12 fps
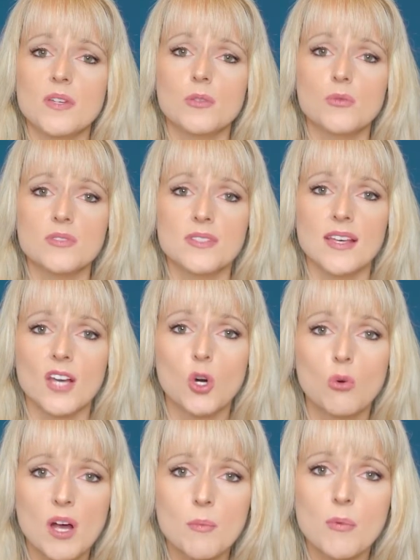be using
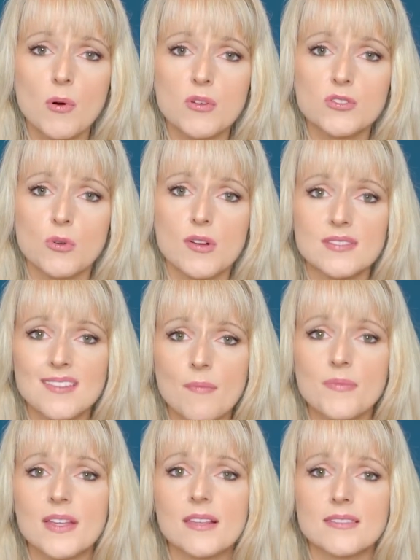QuickBooks or
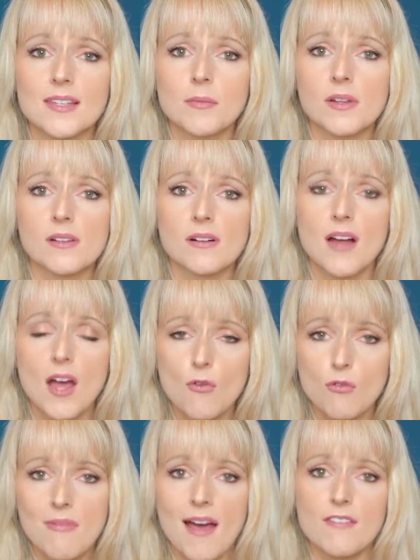something similar
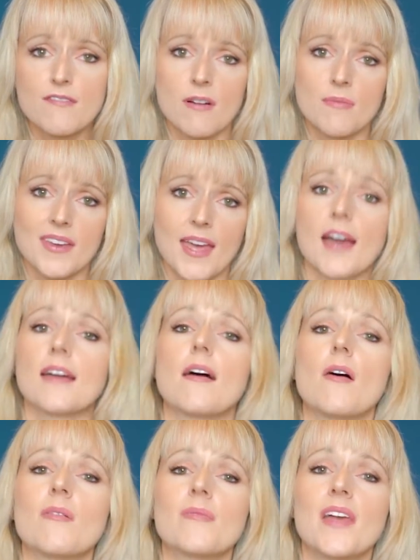right from the
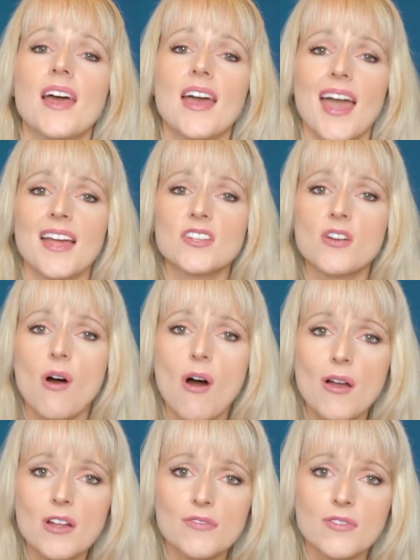get-go. Enter
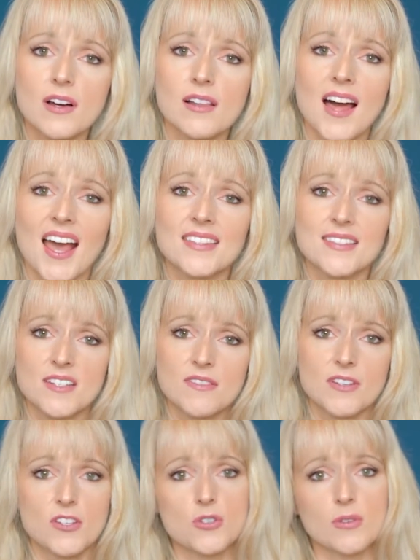all of your clients
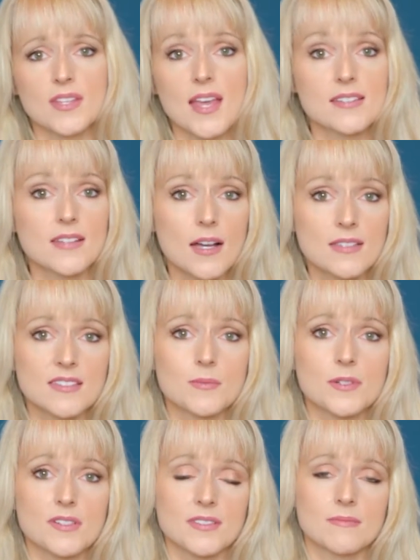individually as
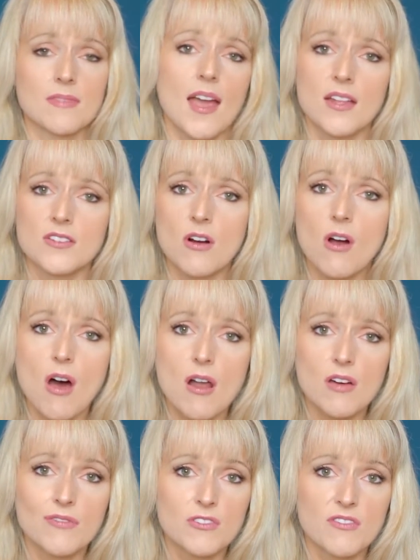customers. Enter
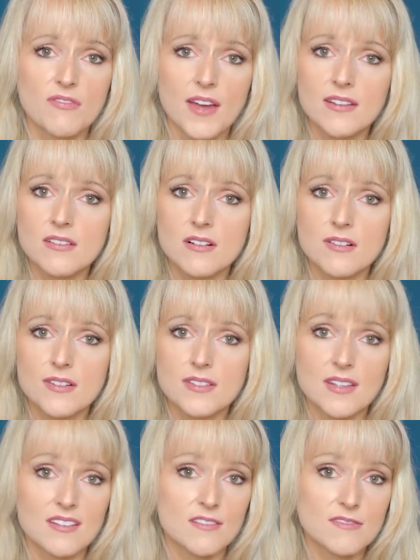all of your
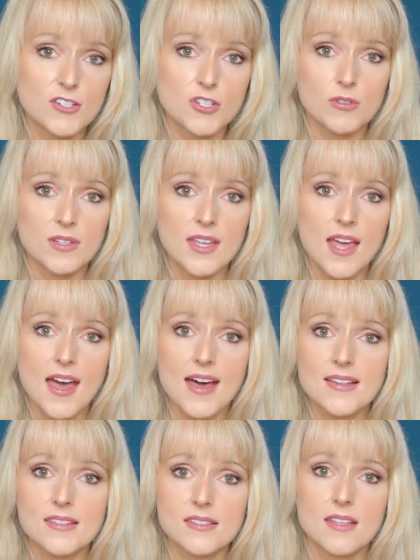vendors individually
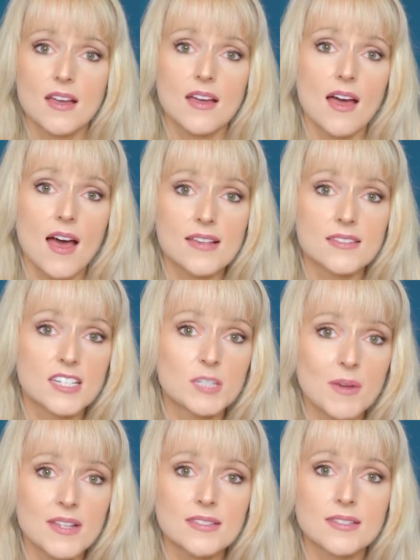as, as
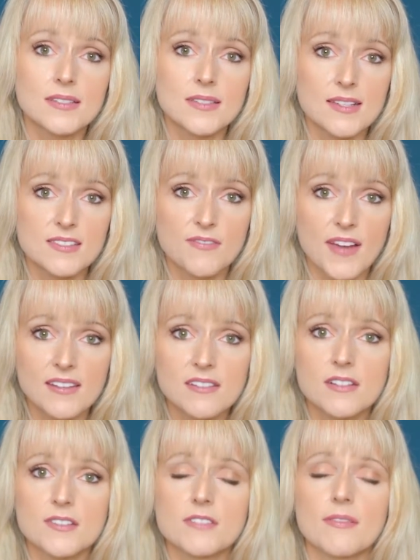expenses, as
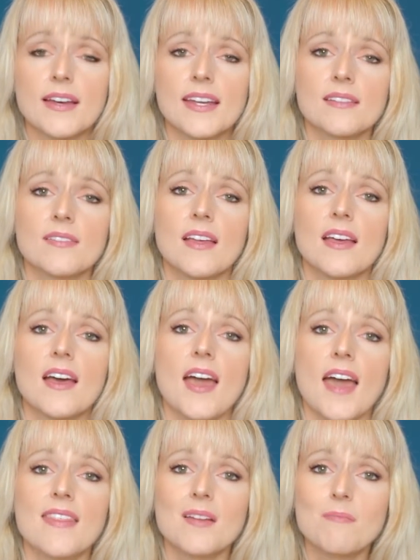vendors, right?
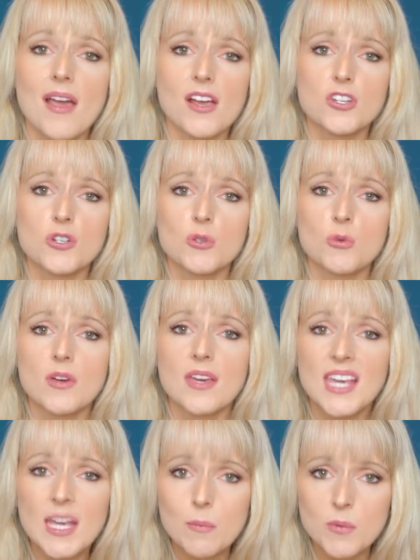and then make sure you
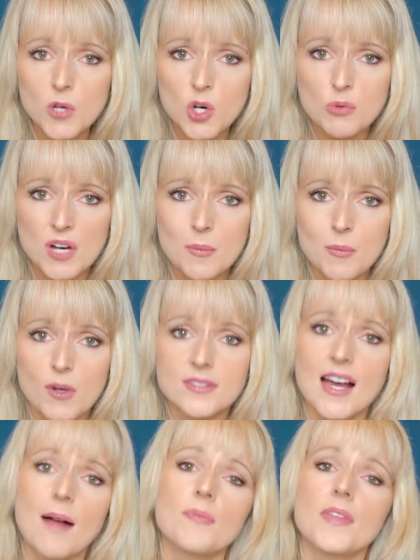keep your
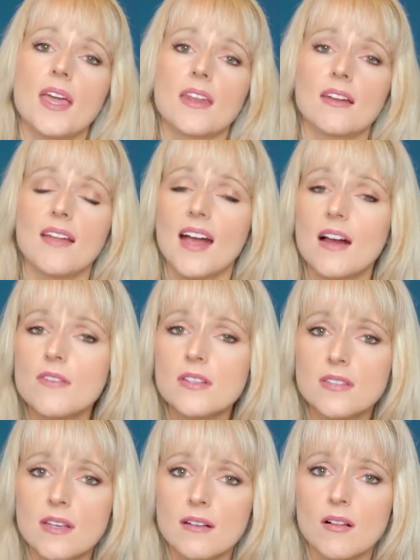QuickBooks updated every
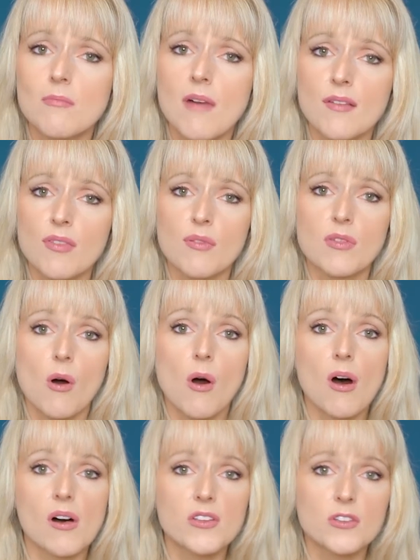single month with
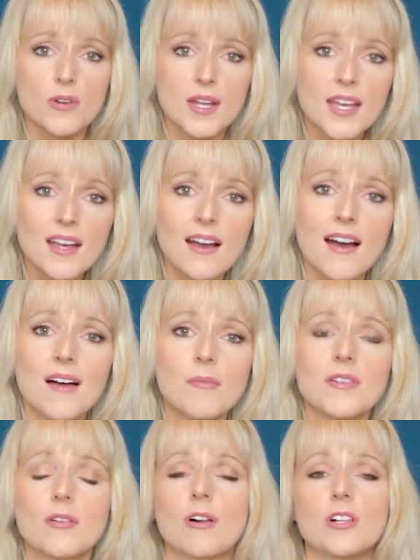all your
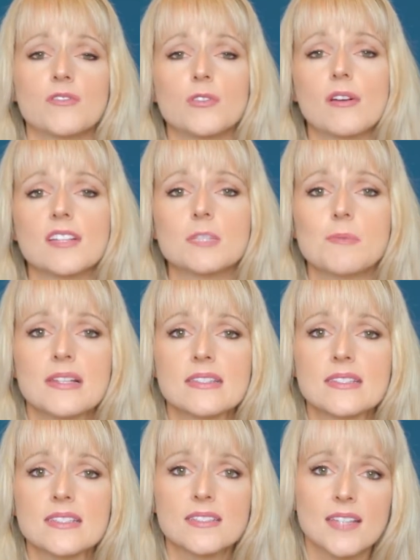income and all of your
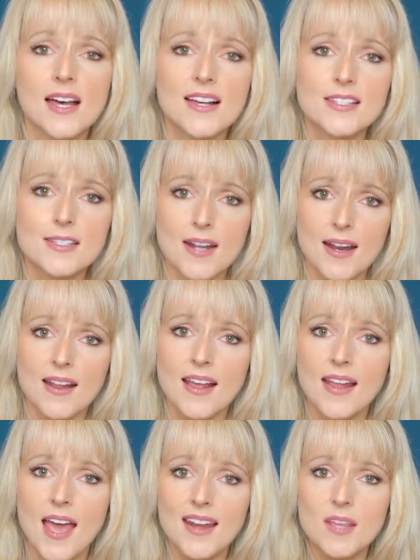expenses so that
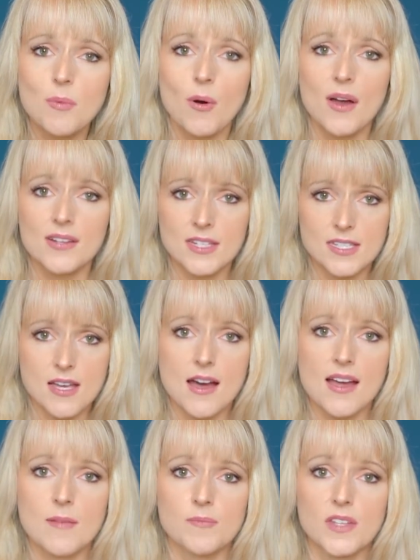at any point in
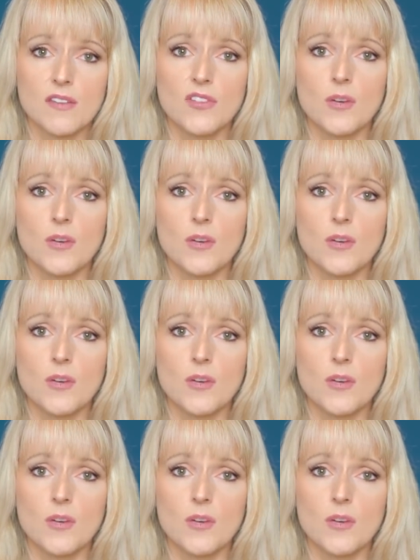time, if